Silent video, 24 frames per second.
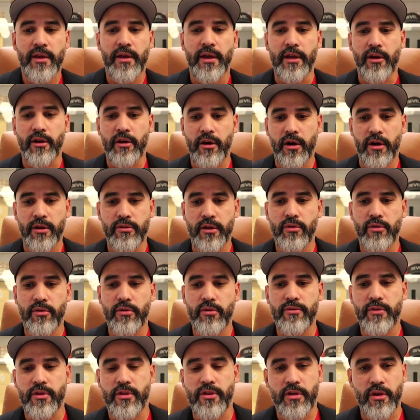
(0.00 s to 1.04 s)
and
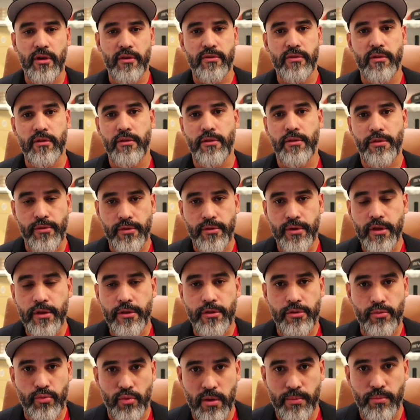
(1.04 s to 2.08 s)
condos adjusted
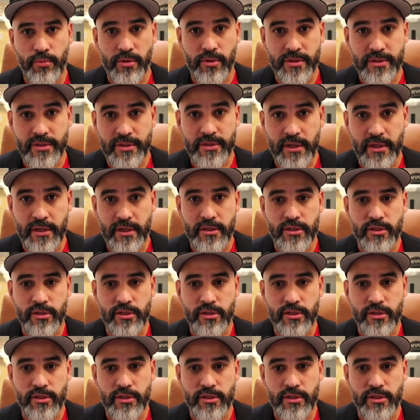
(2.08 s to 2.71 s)
33%.